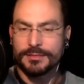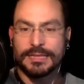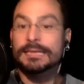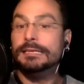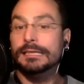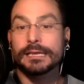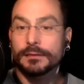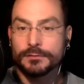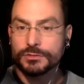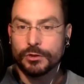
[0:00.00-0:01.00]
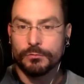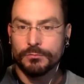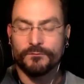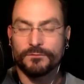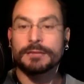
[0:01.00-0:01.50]
thinly,
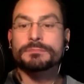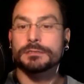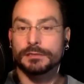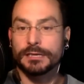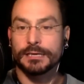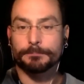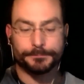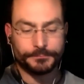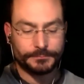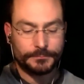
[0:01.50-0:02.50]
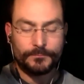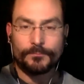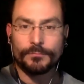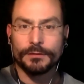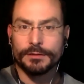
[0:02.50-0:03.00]
so flimsily,
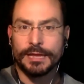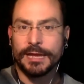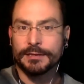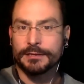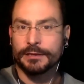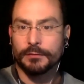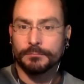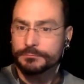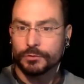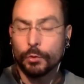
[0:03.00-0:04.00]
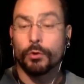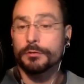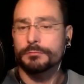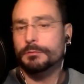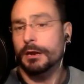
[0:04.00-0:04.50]
that
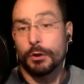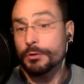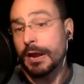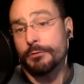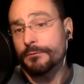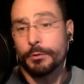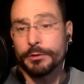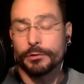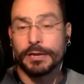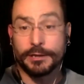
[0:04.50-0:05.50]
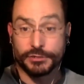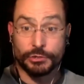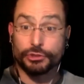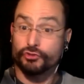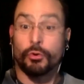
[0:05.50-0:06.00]
or however you want to look at it,
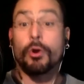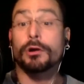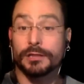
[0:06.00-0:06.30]
so strongly.